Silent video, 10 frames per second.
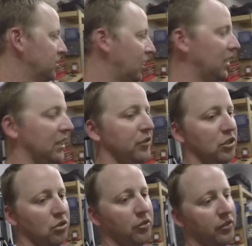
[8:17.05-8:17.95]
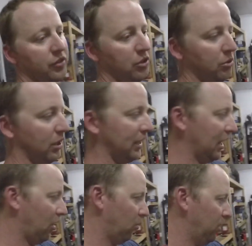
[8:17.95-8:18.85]
kind of giving you an overview on
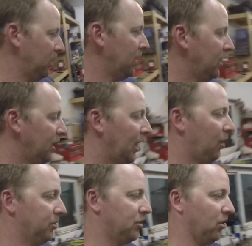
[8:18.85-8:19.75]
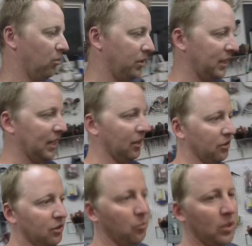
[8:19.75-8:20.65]
how it's all going
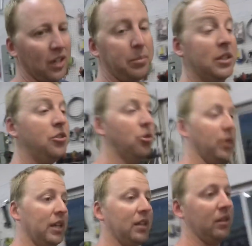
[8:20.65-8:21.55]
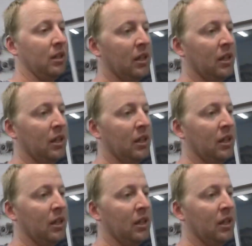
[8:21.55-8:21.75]
together and what I've been doing,